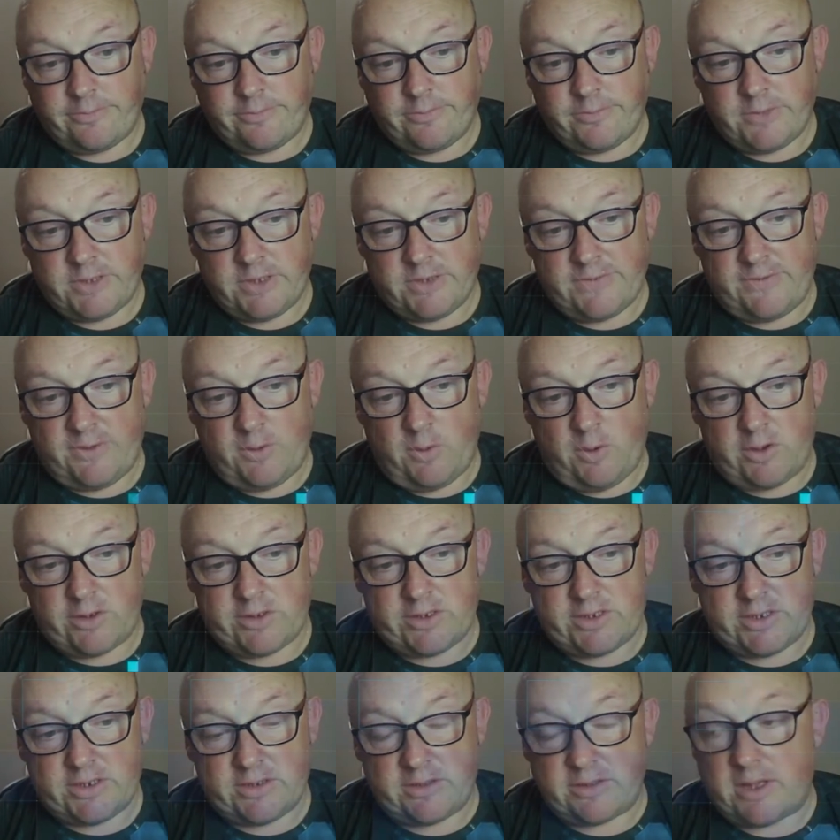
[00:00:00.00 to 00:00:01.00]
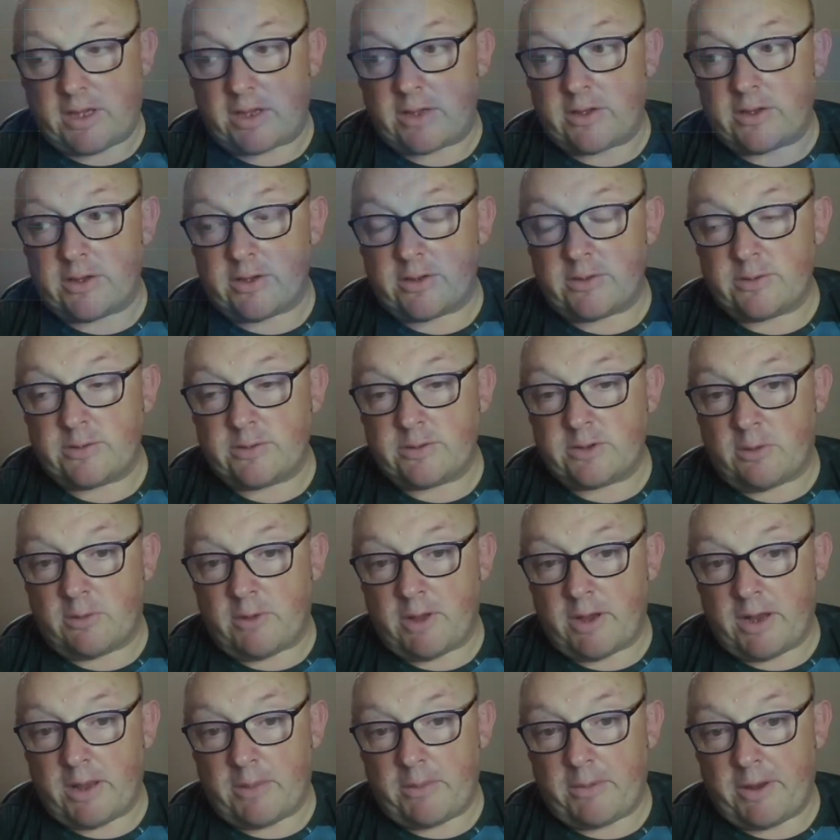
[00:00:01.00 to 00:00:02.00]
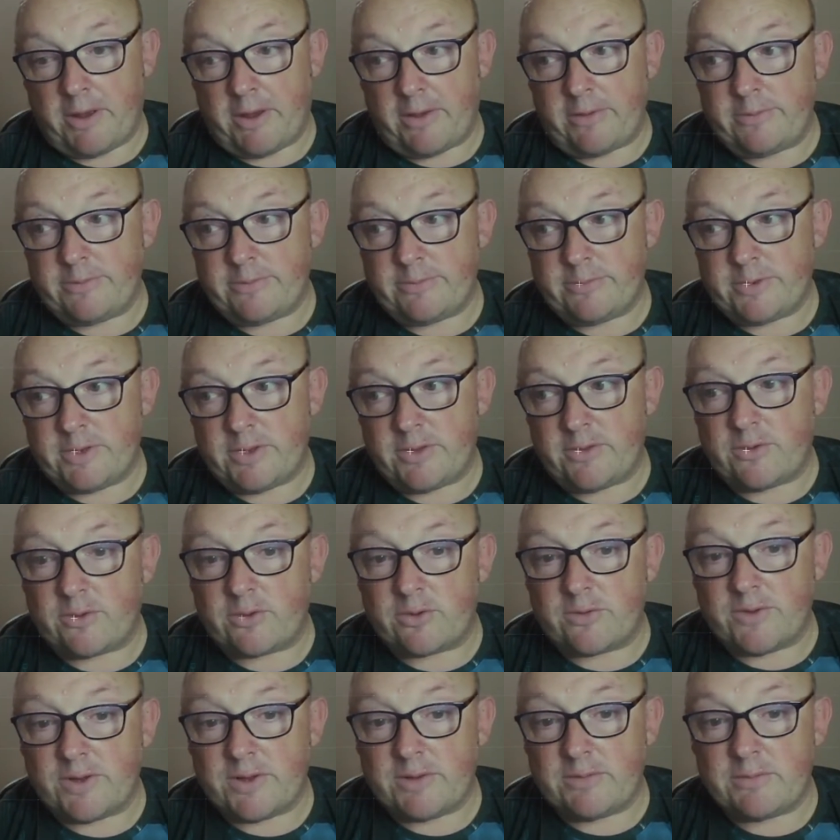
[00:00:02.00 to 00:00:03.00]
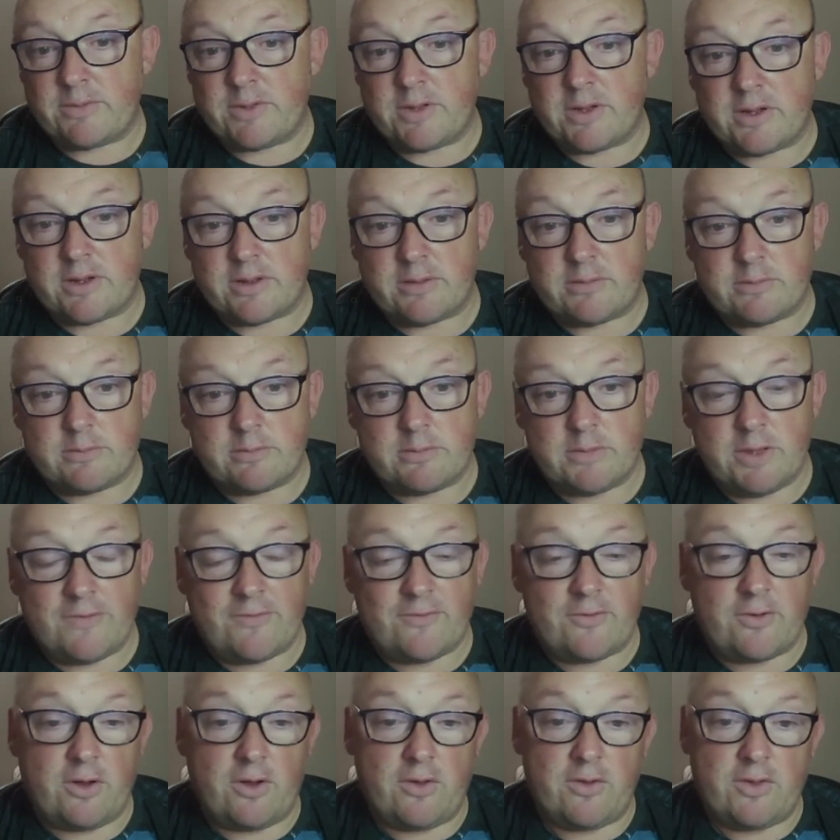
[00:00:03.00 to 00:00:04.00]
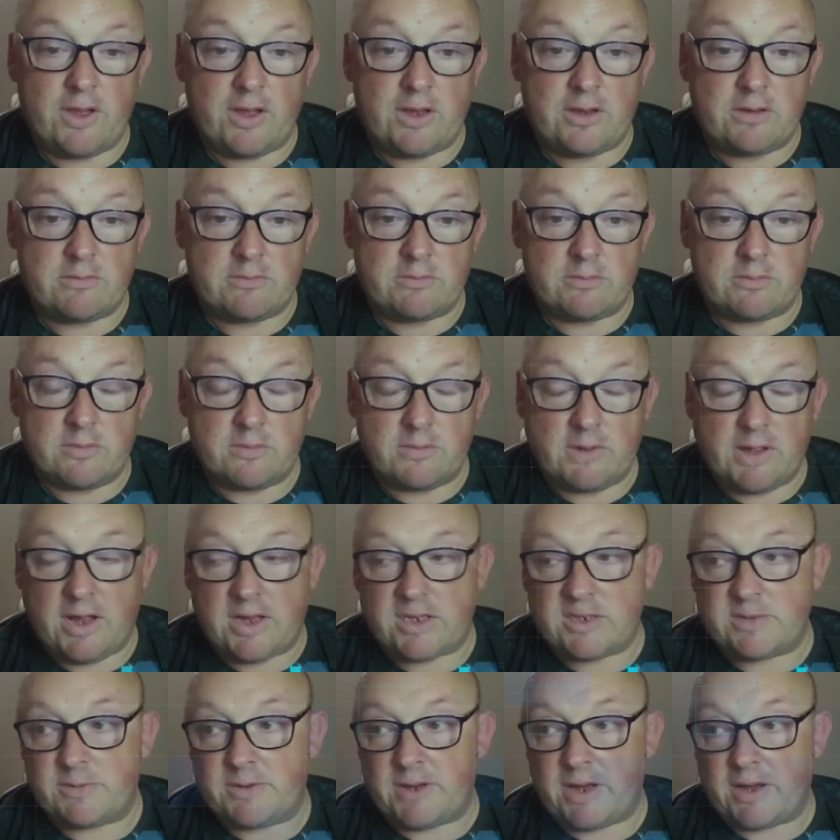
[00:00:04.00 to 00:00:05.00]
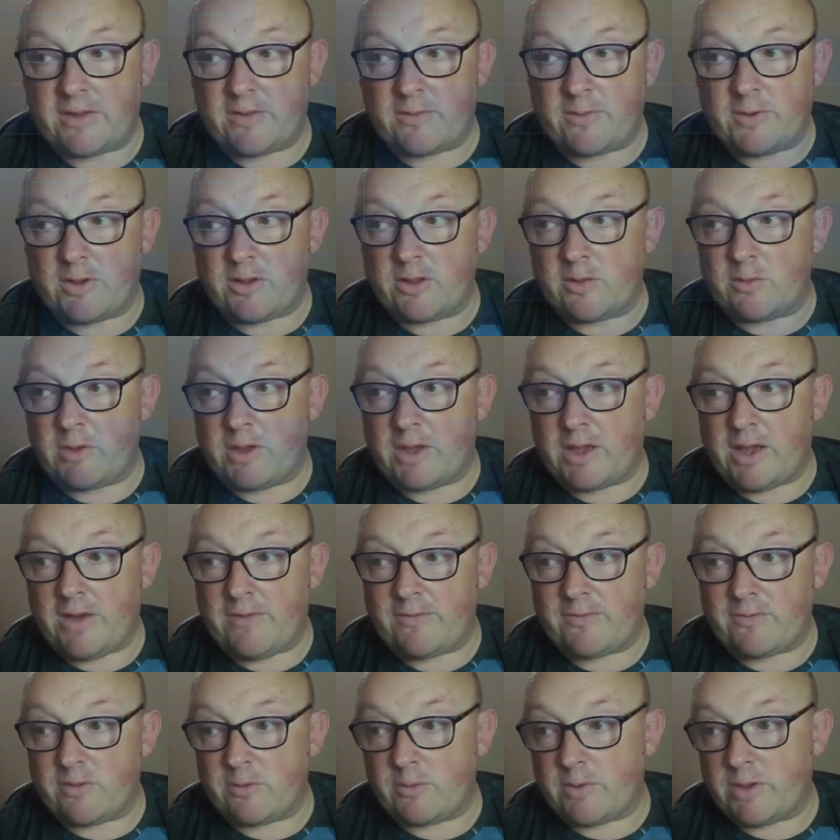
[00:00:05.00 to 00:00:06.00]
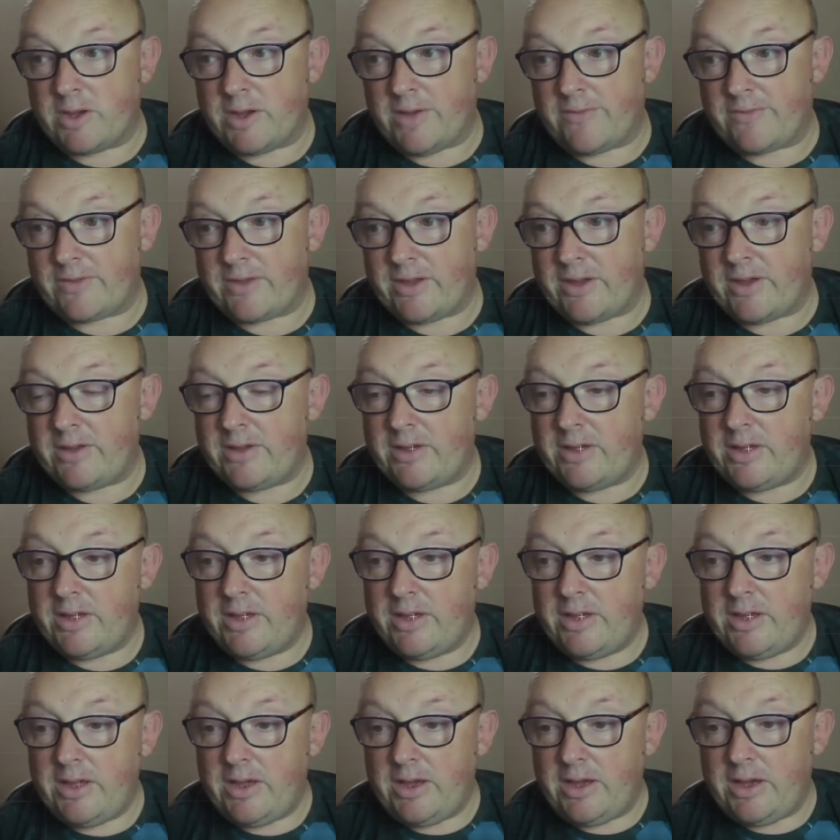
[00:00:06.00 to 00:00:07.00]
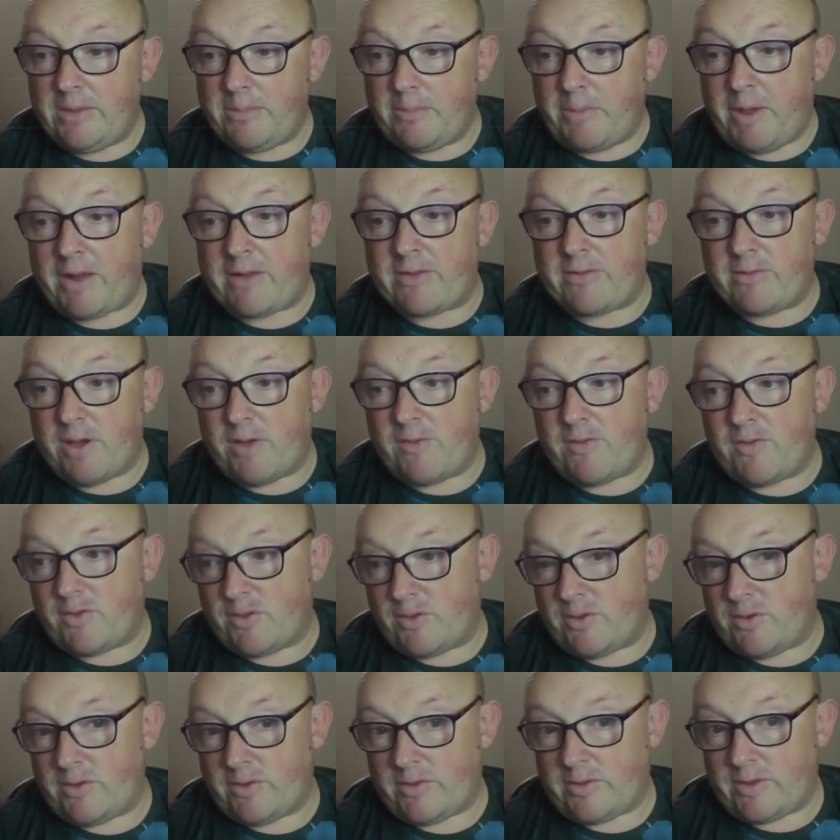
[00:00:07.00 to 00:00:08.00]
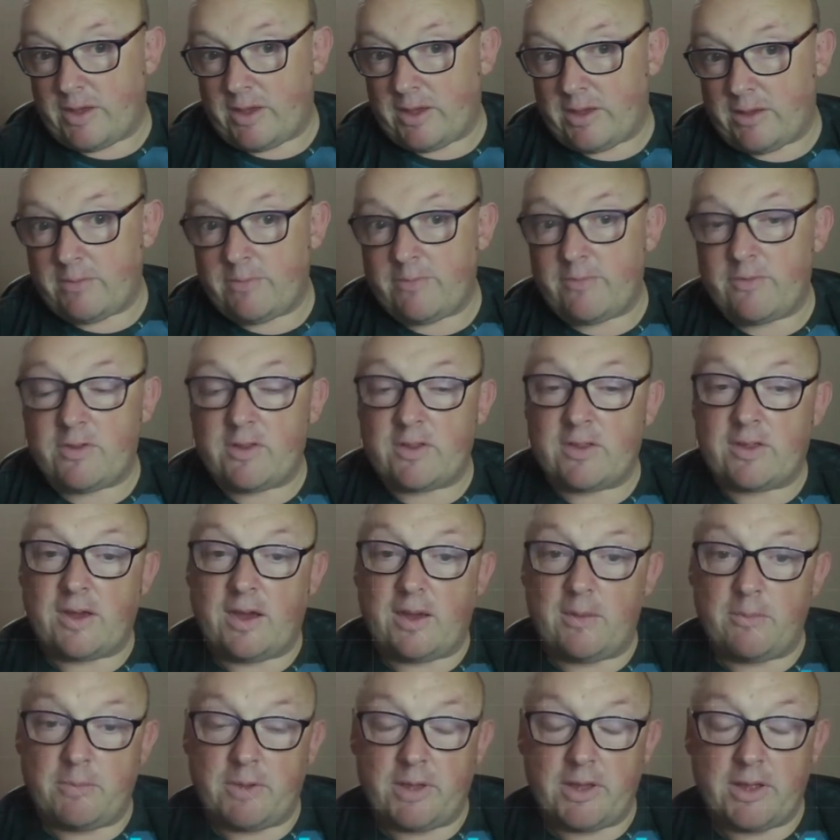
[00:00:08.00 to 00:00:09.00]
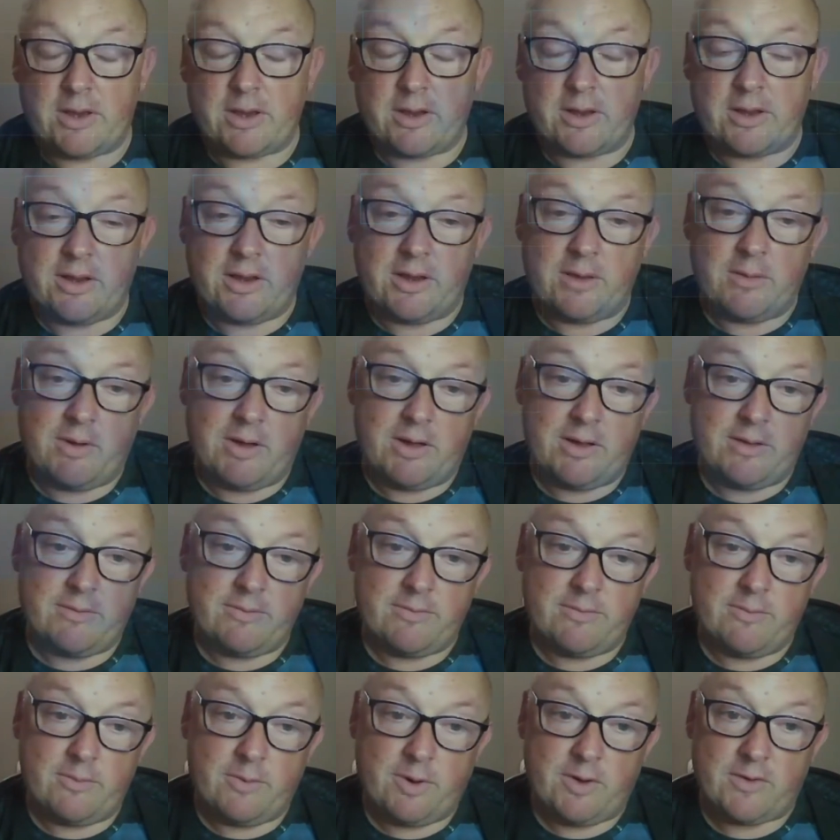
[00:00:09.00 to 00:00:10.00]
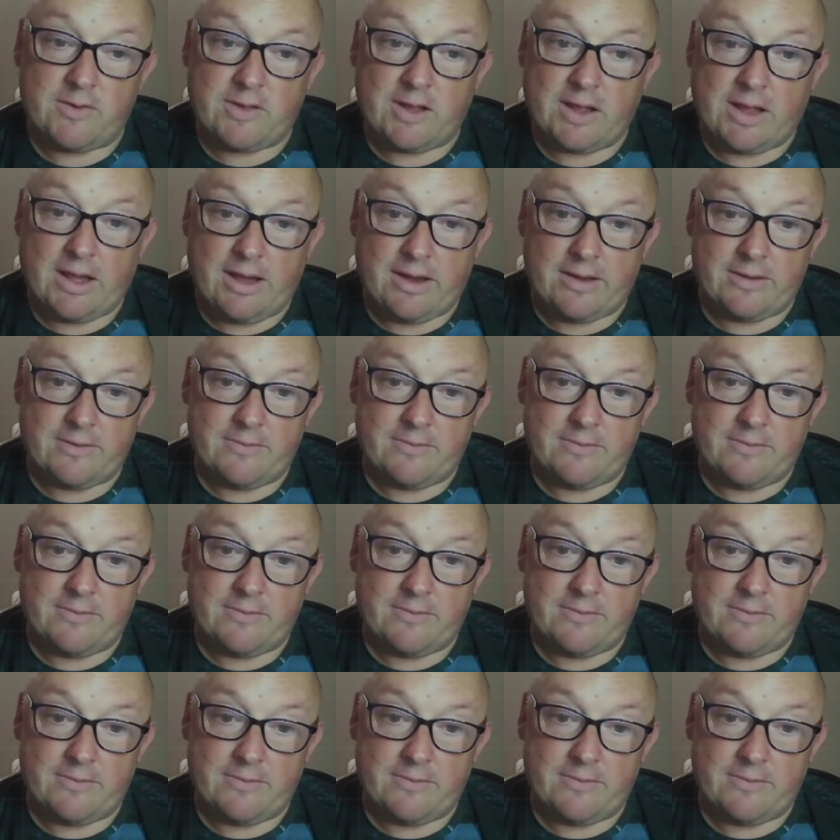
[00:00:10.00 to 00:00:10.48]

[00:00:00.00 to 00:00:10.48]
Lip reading: If you watched it, thank you. Comment, let me know what you thought of it. If not, then catch me next week, the week after that. Back to every Thursday for the time being, anyway, whilst I can.